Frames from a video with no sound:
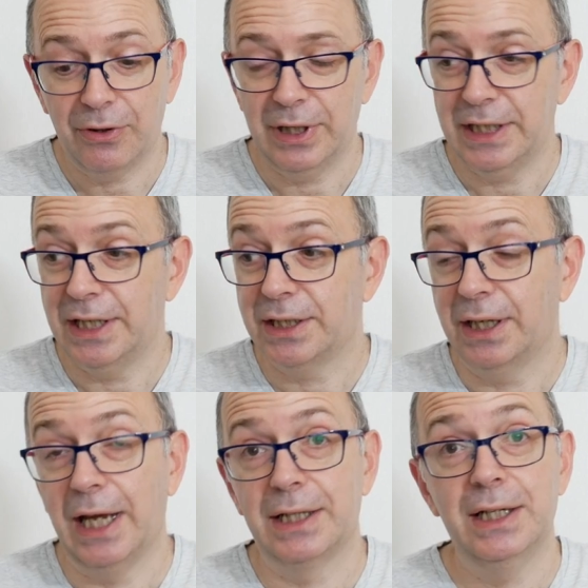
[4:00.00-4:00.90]
that this is
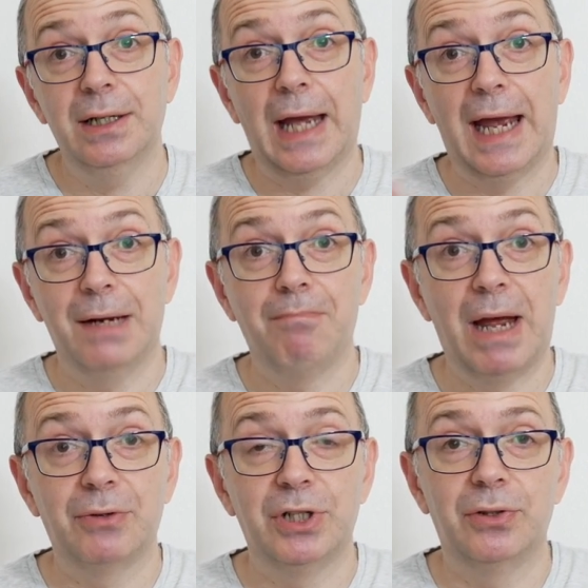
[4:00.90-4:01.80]
connected and
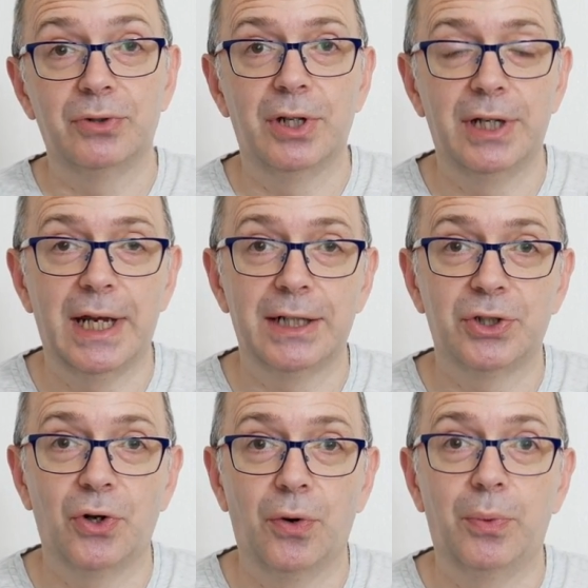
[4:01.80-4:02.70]
mounted onto the
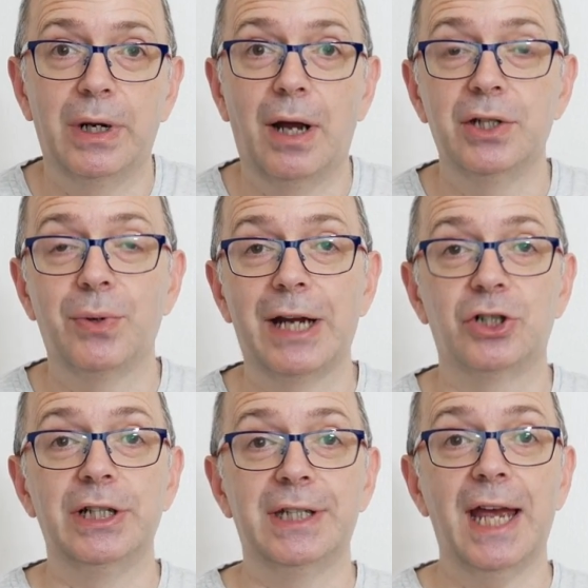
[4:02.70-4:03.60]
desktop, we're going to
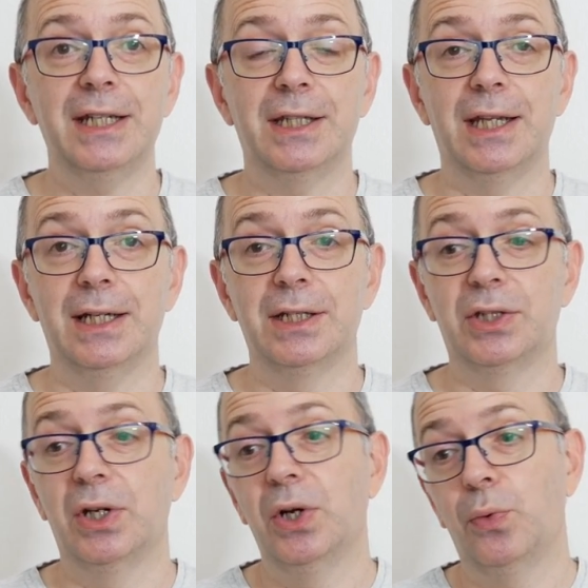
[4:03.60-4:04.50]
actually test
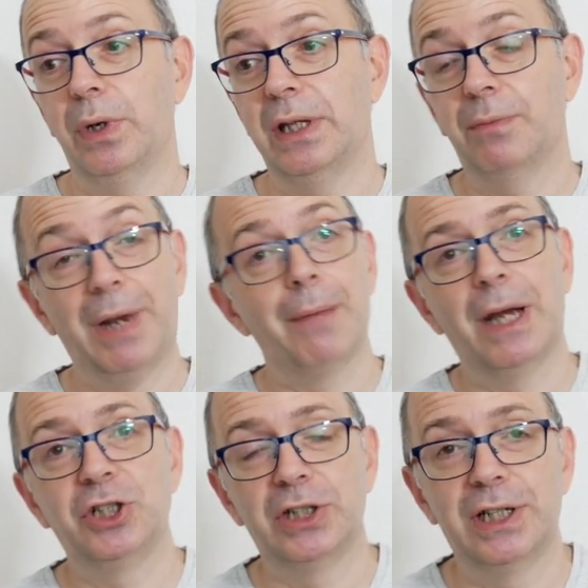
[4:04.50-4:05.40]
this with
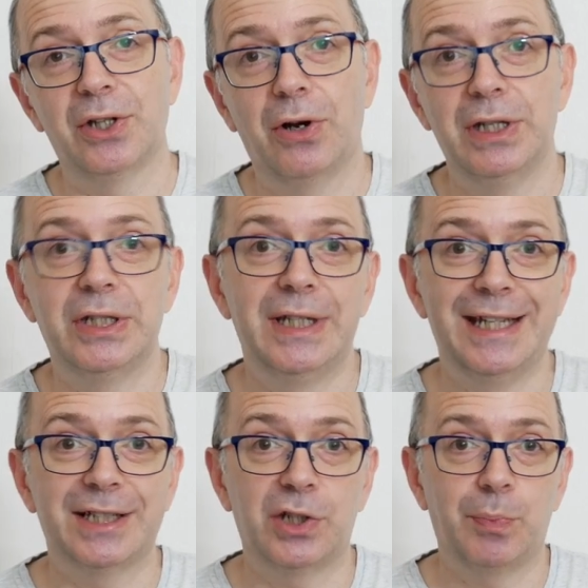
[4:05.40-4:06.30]
Blackmagic Design's
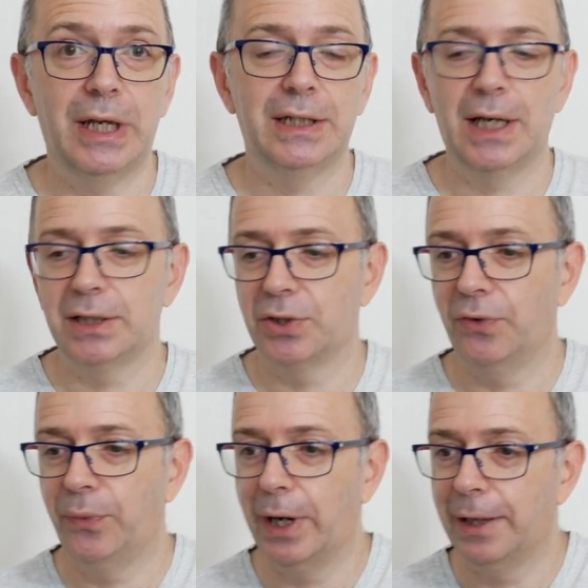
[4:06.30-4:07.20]
Disk Speed Test
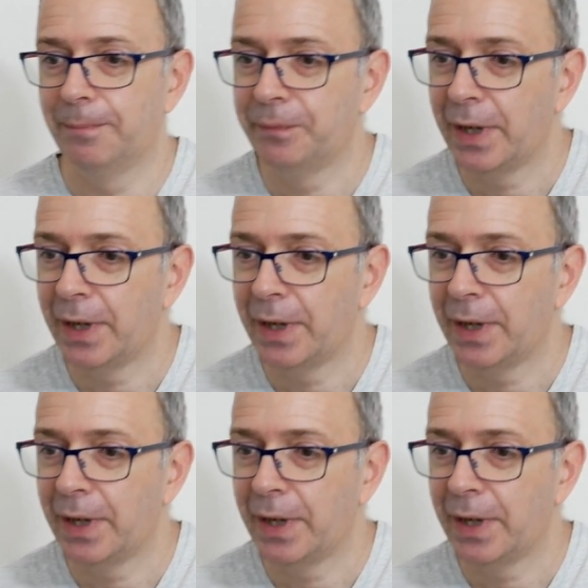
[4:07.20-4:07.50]
software.